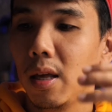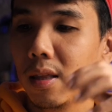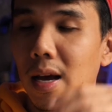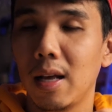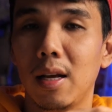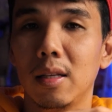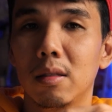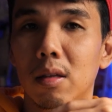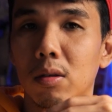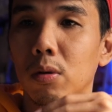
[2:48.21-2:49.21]
And it
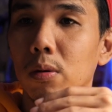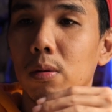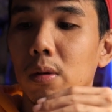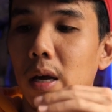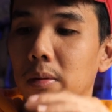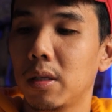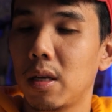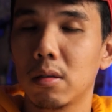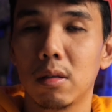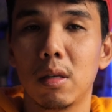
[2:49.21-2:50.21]
highlights the two camera
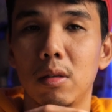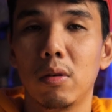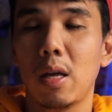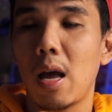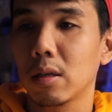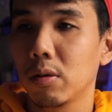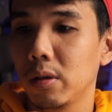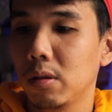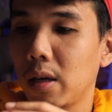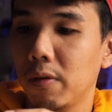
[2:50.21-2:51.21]
sensors that you can
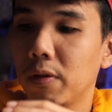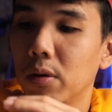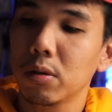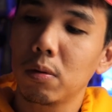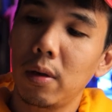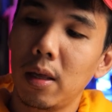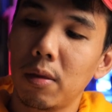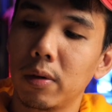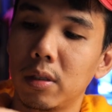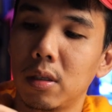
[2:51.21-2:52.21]
actually take photos
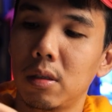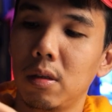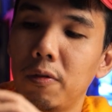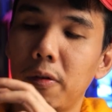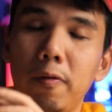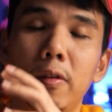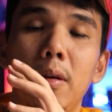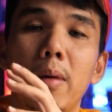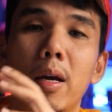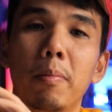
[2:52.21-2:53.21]
with, which is the
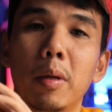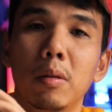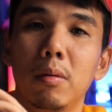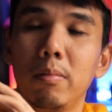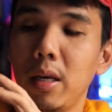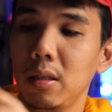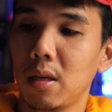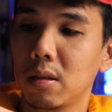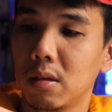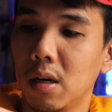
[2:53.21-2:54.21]
50 megapixel main
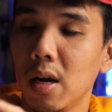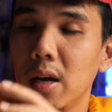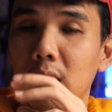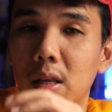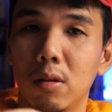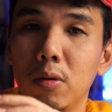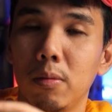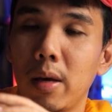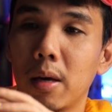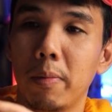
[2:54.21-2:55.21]
sensor and the 2
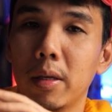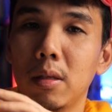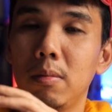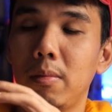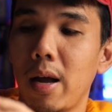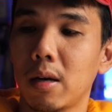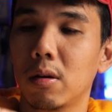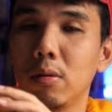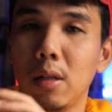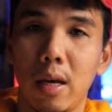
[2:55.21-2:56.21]
megapixel
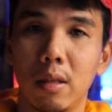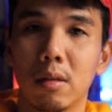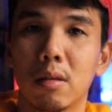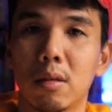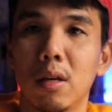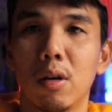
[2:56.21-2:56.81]
macro lens.